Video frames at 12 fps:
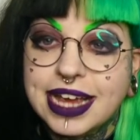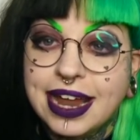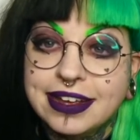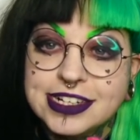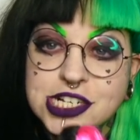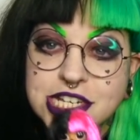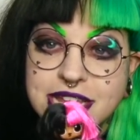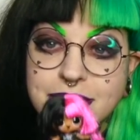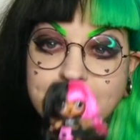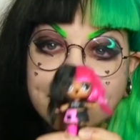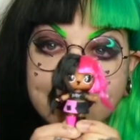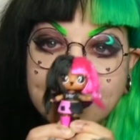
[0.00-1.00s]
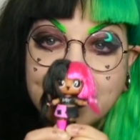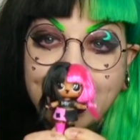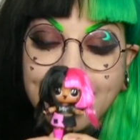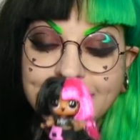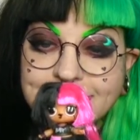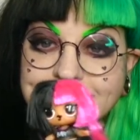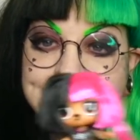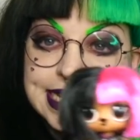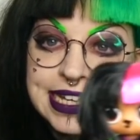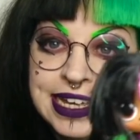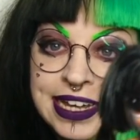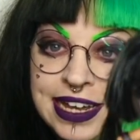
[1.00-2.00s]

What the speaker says: and I just keep it in my bag as like